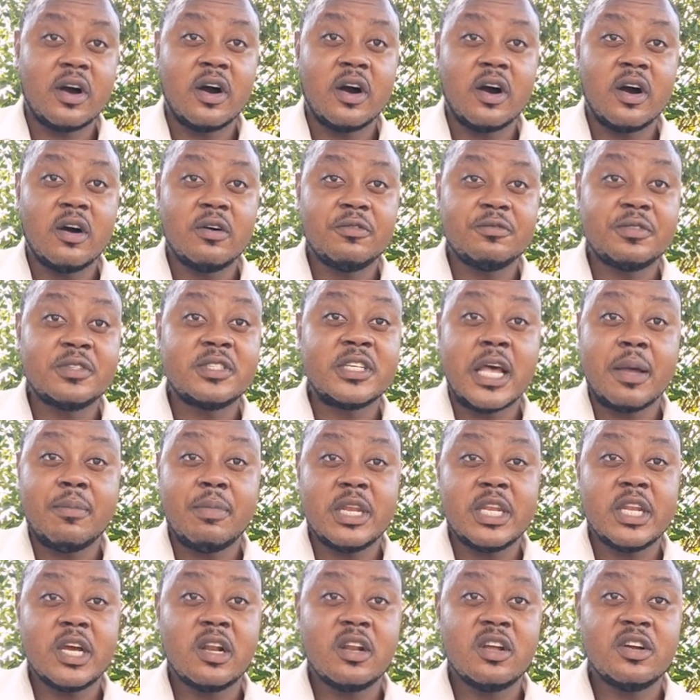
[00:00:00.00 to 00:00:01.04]
of
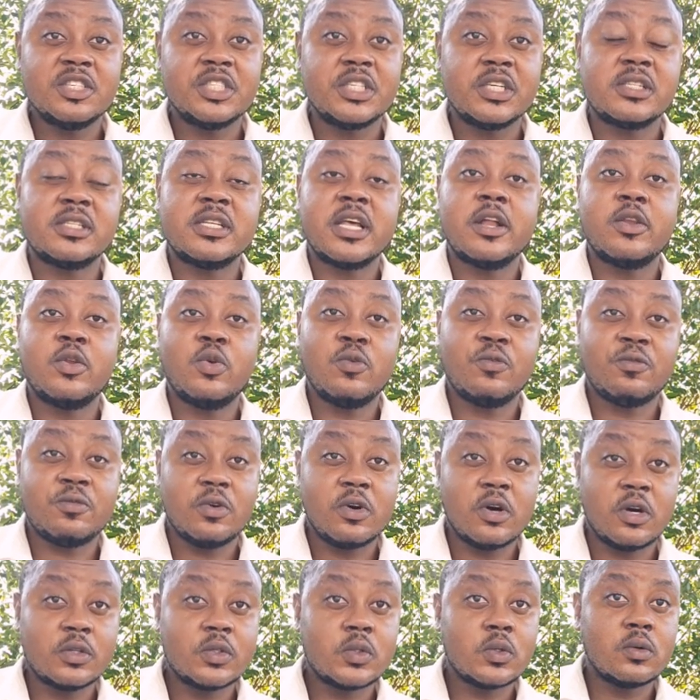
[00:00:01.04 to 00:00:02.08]
terminologies that you've
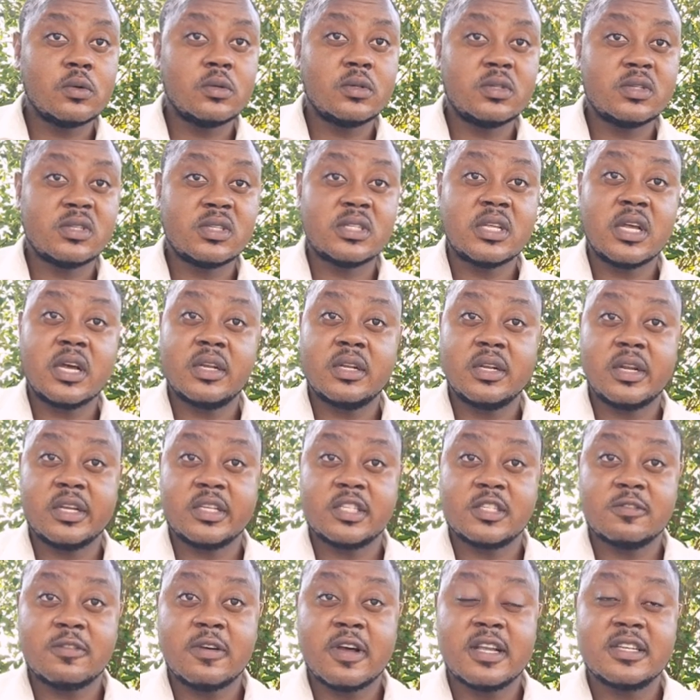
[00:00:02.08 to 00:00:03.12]
got to understand
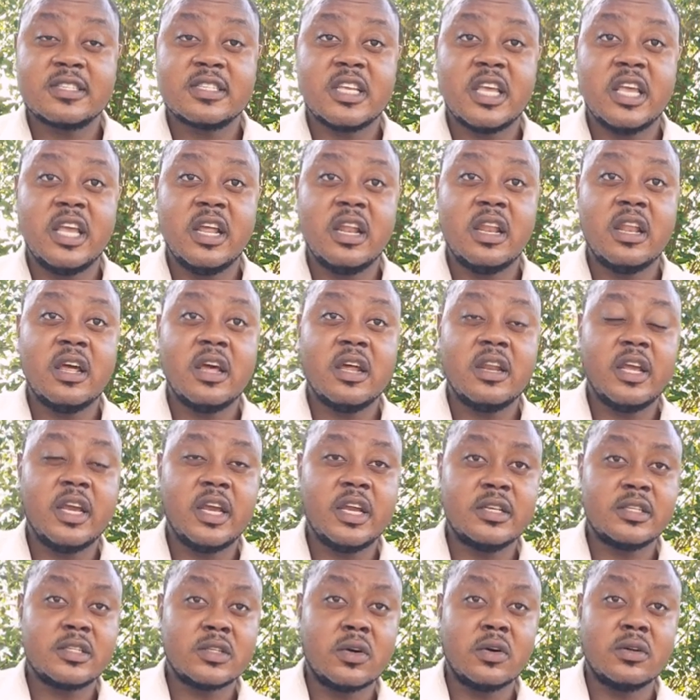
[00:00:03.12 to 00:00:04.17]
as far as
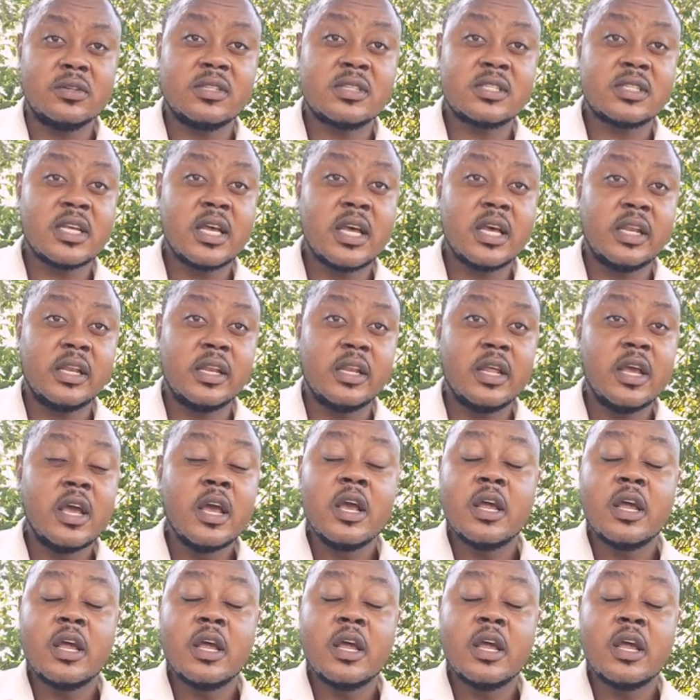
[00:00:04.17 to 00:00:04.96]
e-learning is concerned.